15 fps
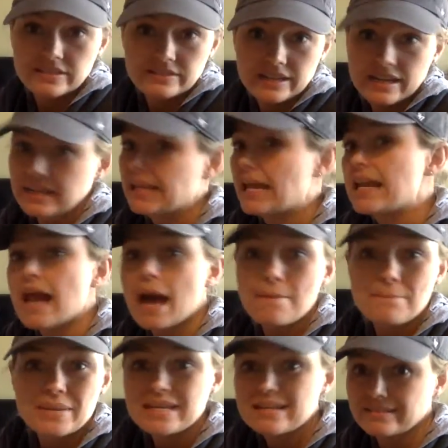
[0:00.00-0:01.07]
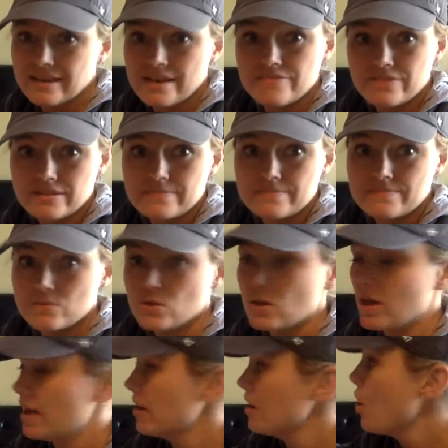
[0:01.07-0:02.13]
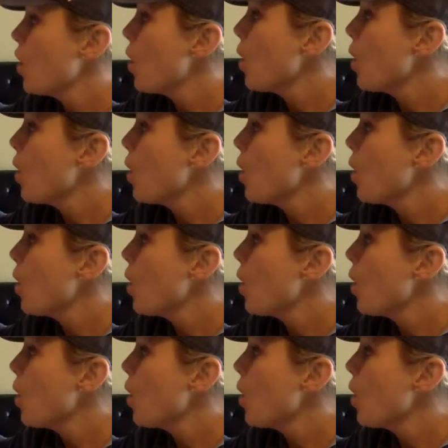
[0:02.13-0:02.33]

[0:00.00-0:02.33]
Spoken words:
It cannot be 11, okay?